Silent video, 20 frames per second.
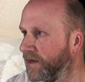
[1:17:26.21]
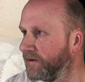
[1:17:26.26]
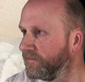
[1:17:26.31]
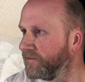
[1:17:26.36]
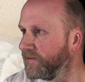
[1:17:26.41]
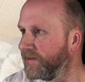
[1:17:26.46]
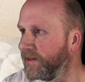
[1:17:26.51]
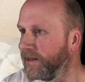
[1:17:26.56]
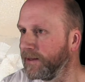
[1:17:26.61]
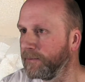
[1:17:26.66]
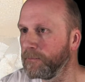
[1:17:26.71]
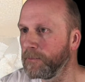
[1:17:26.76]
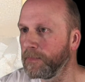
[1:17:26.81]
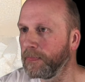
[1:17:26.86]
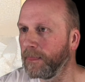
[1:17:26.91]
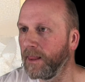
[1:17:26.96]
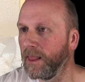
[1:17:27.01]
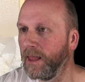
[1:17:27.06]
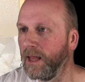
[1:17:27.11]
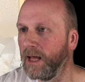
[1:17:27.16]
everything.
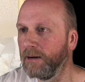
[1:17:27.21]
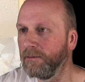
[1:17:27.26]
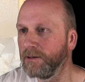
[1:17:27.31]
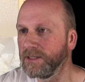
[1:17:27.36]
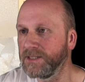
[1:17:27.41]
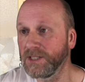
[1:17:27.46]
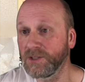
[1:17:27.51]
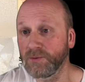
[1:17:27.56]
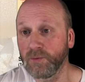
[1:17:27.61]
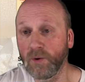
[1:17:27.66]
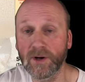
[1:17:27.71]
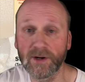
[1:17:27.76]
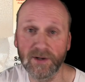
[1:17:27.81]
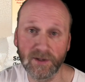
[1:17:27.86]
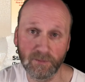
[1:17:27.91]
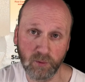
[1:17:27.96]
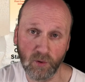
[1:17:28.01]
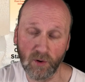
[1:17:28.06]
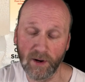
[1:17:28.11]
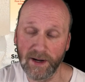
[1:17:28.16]
I just wanted
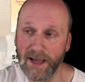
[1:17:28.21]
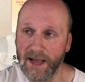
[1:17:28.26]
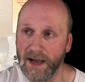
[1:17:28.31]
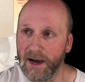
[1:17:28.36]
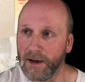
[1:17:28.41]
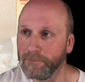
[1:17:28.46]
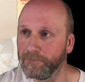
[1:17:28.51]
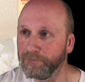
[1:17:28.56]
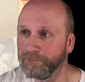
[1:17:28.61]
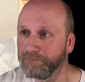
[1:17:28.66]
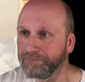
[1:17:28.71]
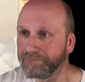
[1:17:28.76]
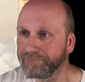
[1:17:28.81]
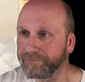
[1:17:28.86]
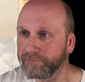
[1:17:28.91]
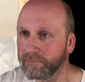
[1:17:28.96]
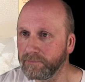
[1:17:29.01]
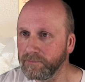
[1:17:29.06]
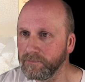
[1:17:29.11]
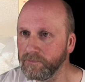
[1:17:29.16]
to point out
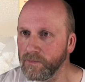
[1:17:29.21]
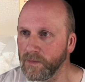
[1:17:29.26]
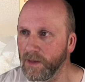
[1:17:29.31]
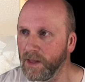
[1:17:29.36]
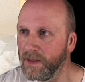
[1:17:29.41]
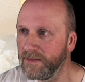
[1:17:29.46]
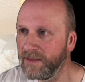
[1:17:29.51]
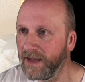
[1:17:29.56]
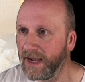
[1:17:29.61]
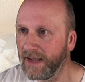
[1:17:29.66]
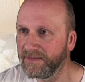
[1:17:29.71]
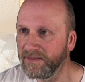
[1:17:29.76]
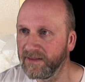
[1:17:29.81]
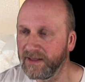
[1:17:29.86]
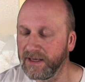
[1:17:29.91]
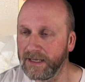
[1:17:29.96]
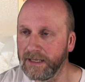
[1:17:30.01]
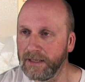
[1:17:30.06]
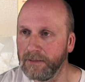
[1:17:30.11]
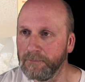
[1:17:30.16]
that
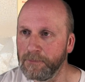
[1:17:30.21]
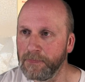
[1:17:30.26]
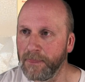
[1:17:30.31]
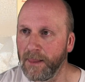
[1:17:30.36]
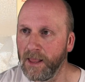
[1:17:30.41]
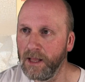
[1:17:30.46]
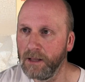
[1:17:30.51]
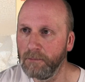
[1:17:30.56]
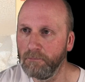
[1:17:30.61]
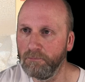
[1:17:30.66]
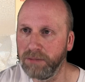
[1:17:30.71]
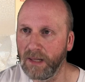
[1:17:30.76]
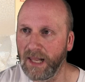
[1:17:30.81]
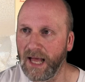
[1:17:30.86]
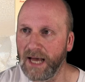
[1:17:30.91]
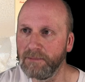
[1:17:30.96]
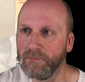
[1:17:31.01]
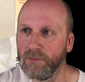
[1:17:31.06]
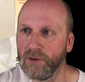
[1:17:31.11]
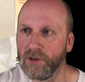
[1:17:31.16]
the
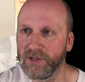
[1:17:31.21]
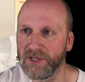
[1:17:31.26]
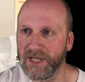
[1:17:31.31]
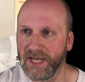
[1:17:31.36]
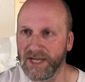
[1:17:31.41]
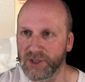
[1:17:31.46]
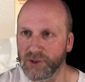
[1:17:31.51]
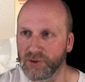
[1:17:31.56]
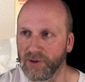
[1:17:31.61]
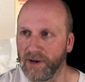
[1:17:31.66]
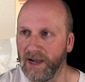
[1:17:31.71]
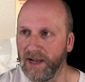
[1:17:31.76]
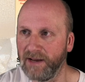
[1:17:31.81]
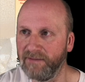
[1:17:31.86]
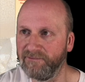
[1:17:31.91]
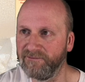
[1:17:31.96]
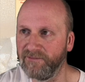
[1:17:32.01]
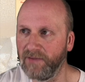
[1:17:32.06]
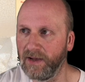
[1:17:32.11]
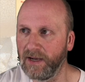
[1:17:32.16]
blood moon tetrad